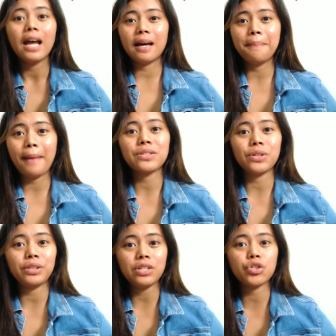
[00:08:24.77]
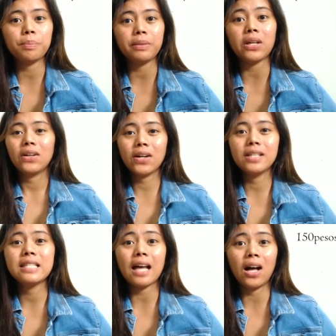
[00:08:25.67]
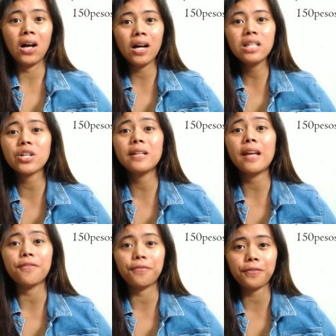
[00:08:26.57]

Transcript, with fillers: a master teacher B earns 150